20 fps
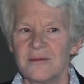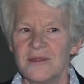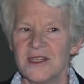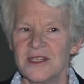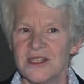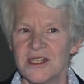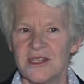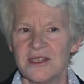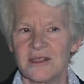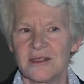
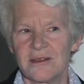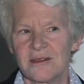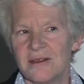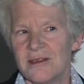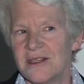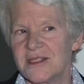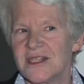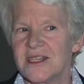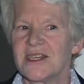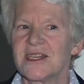is an
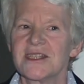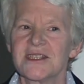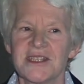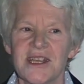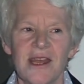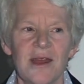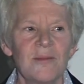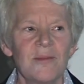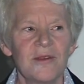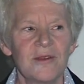
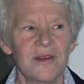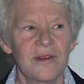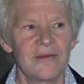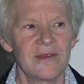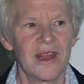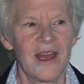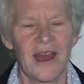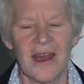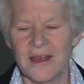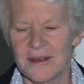example of
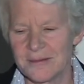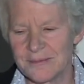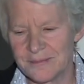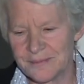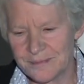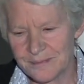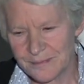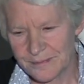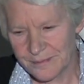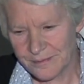that.
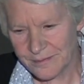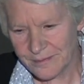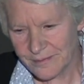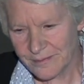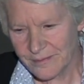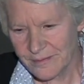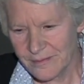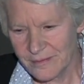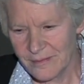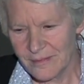
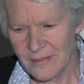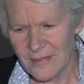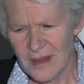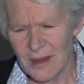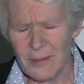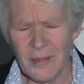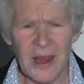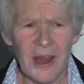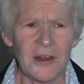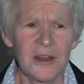
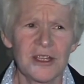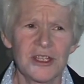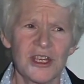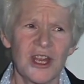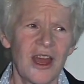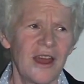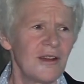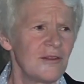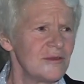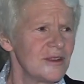
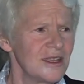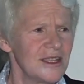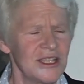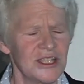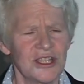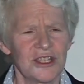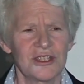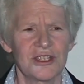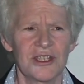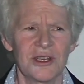Parent-child
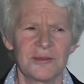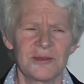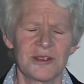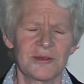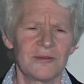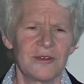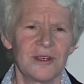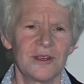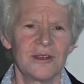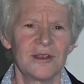
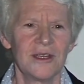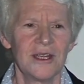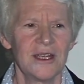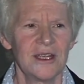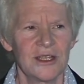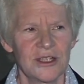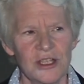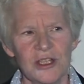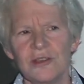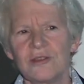relationships where
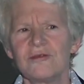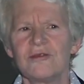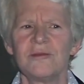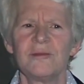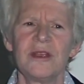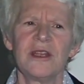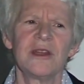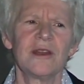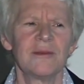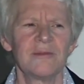children
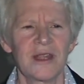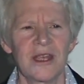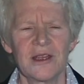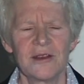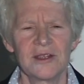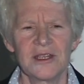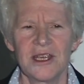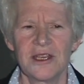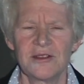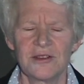become
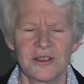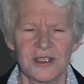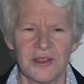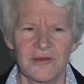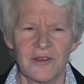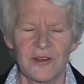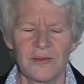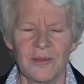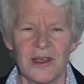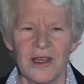caretakers
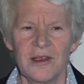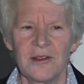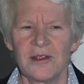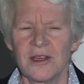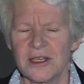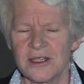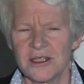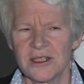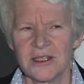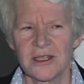for
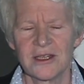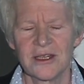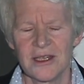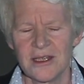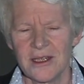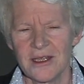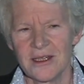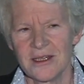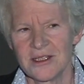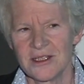parents.
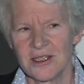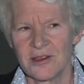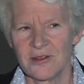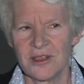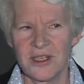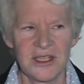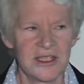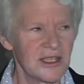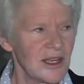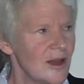So
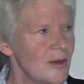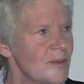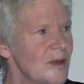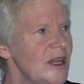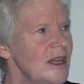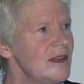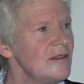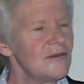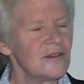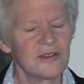these
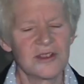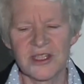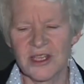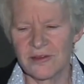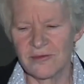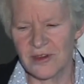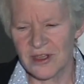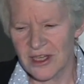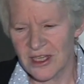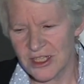upheavals
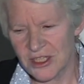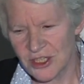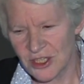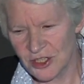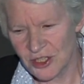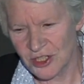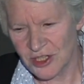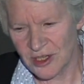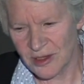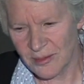in
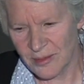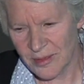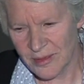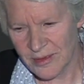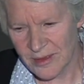relationship.